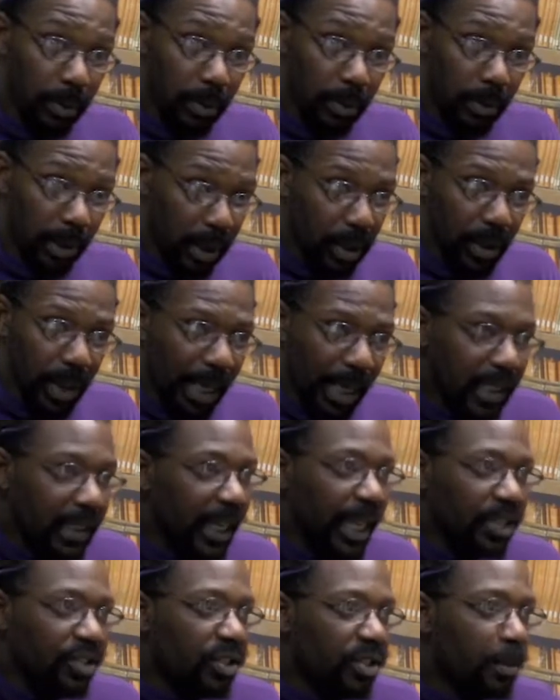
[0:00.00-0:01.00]
You know, I had to
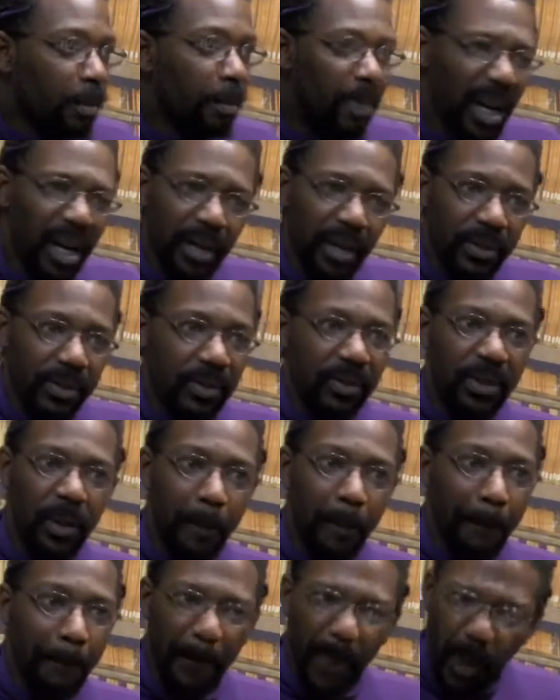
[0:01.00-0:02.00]
catch the bus to
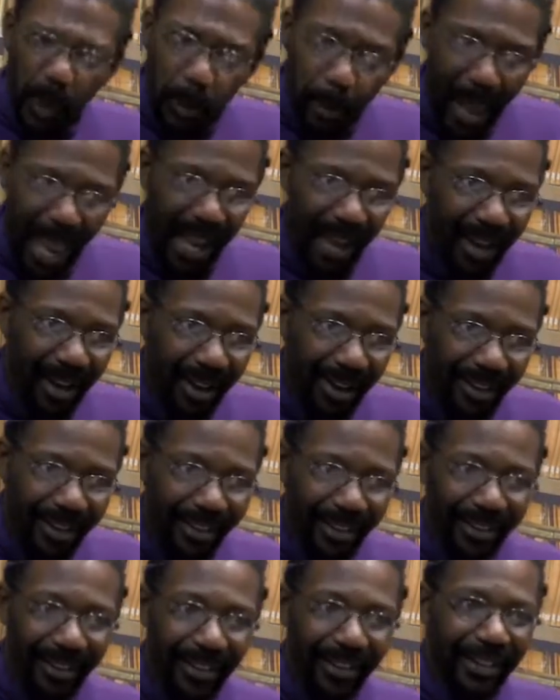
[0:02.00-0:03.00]
Burbank
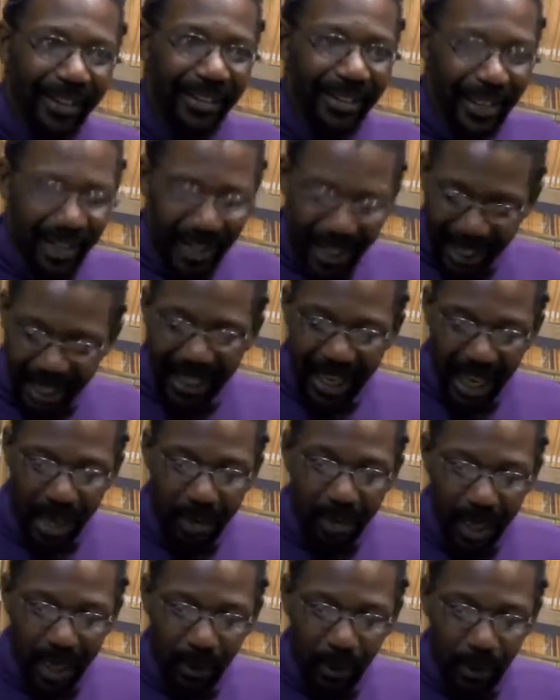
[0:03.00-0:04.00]
to get
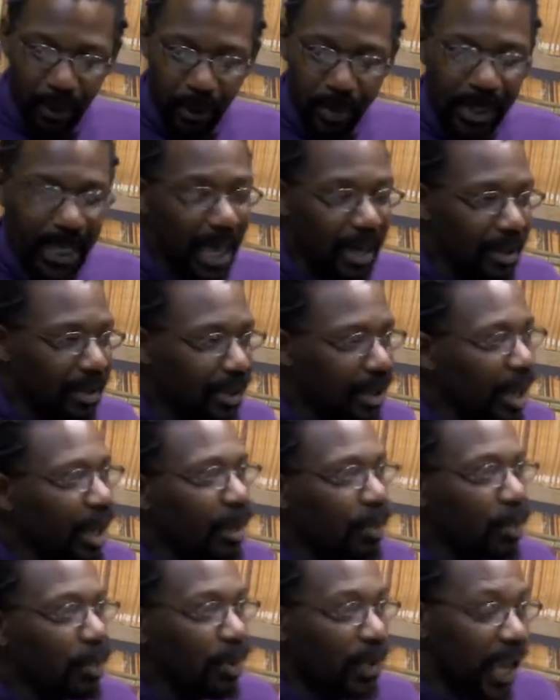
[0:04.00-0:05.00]
gaming groups at a
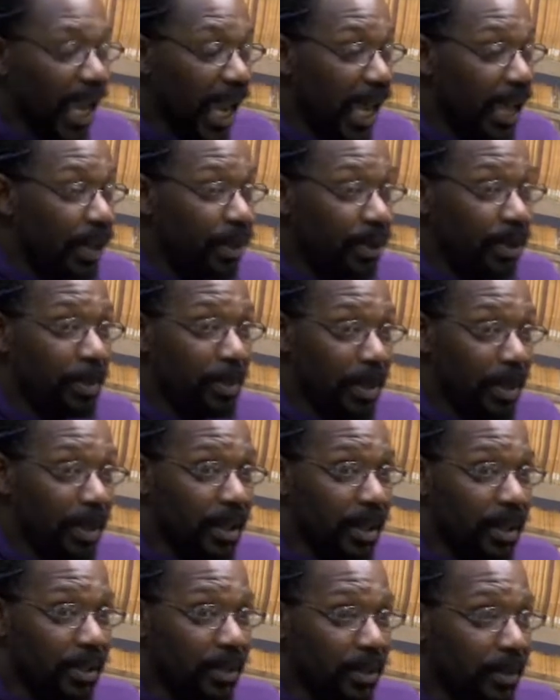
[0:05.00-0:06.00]
time where they had on the
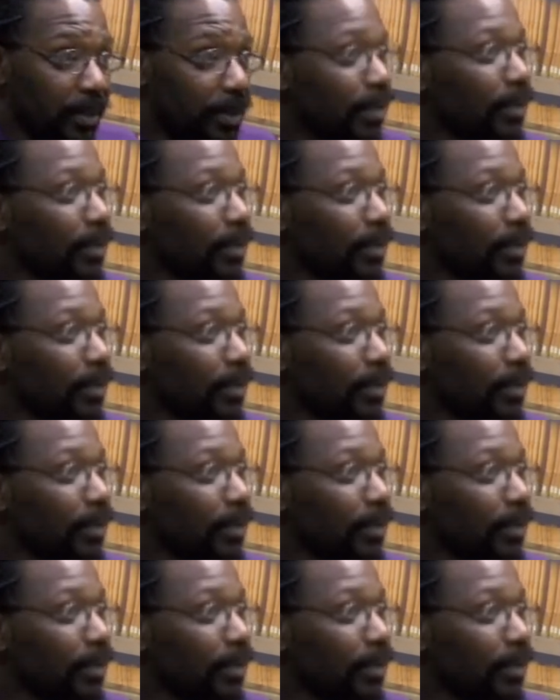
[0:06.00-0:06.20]
books